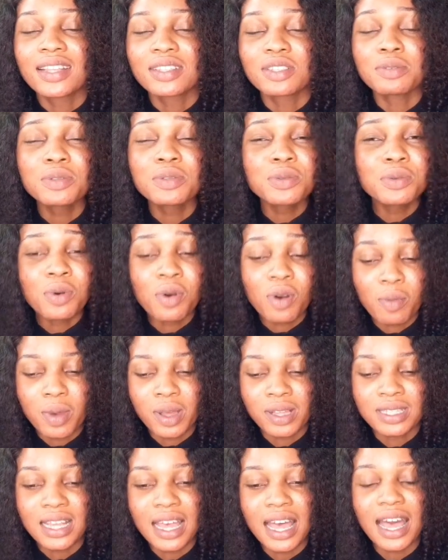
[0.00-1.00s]
something will come
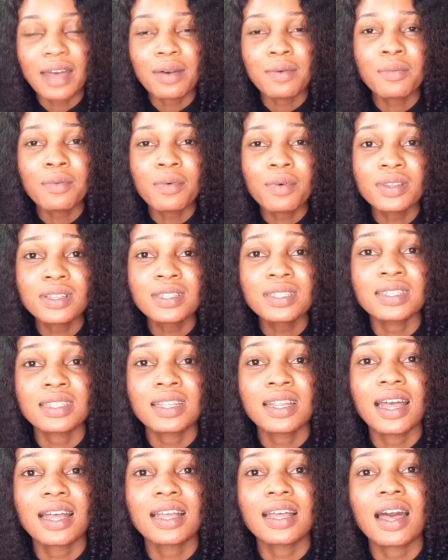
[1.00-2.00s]
out, and
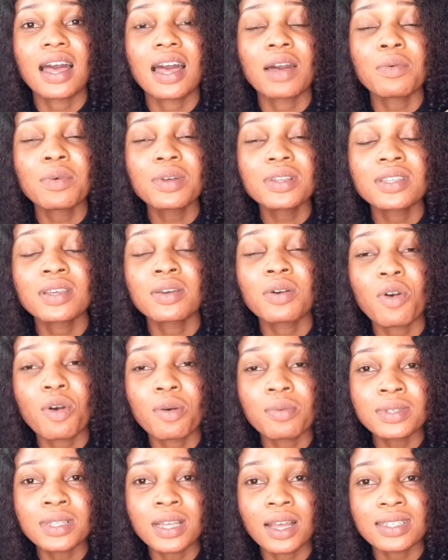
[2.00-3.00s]
once it
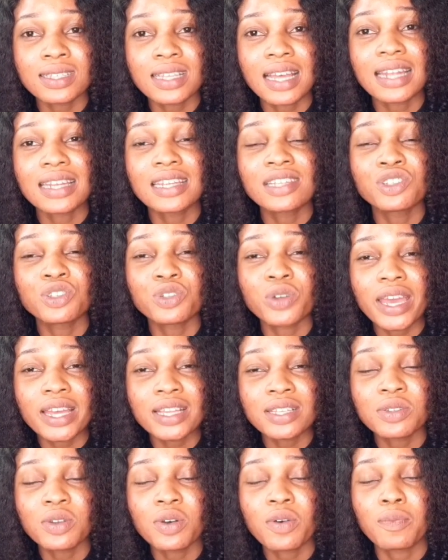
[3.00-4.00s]
comes out and it
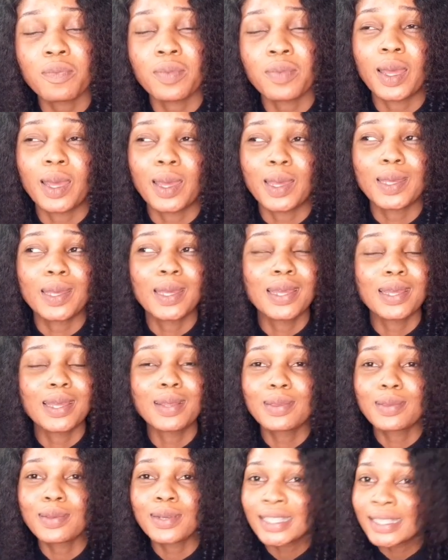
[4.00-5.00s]
dries up, like
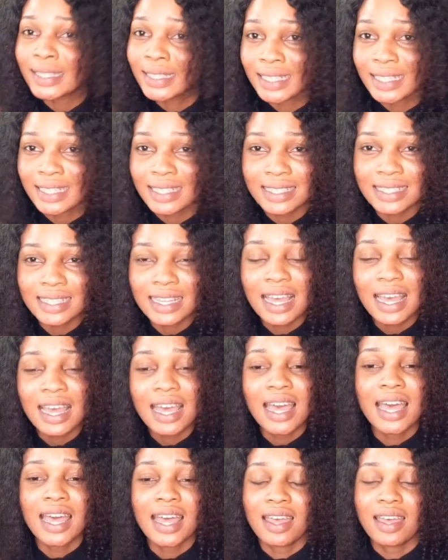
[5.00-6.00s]
in 3 days,
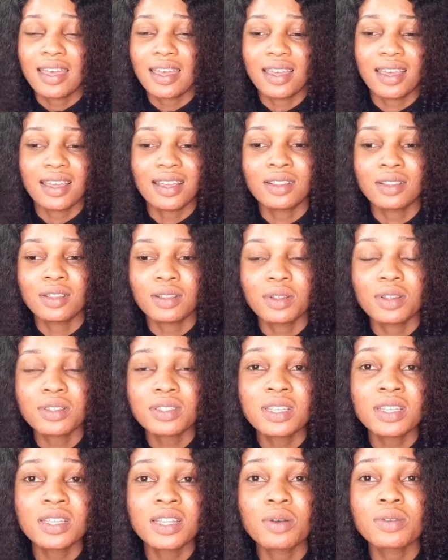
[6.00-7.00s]

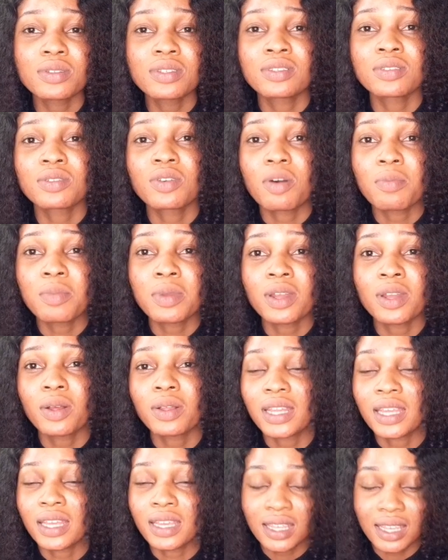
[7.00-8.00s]
nothing else is coming
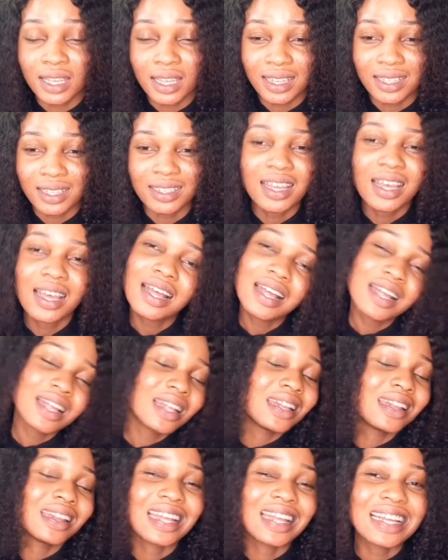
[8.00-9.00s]
out again.
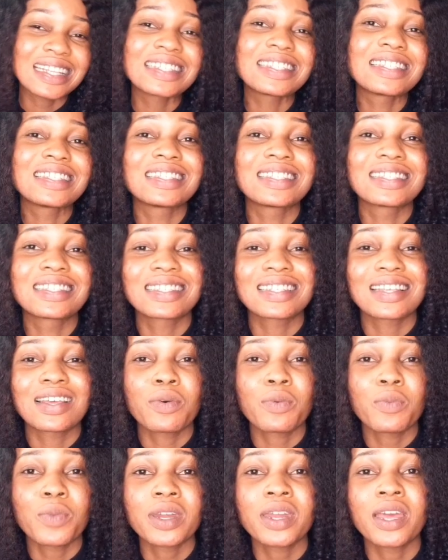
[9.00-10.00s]
That is
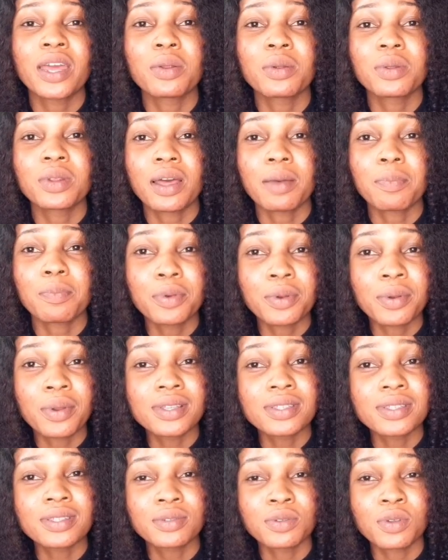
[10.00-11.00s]
when I know that
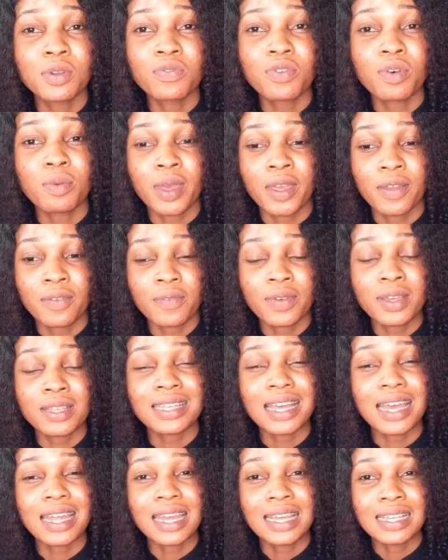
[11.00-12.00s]
product is good for my
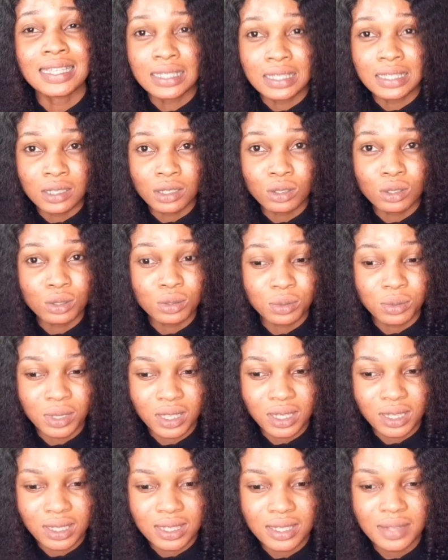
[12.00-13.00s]
face, and I stick
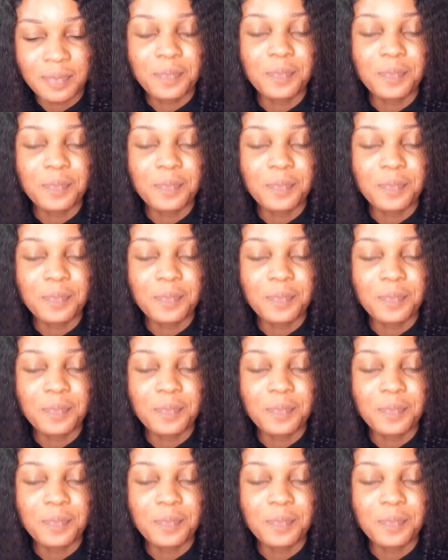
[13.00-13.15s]
to it.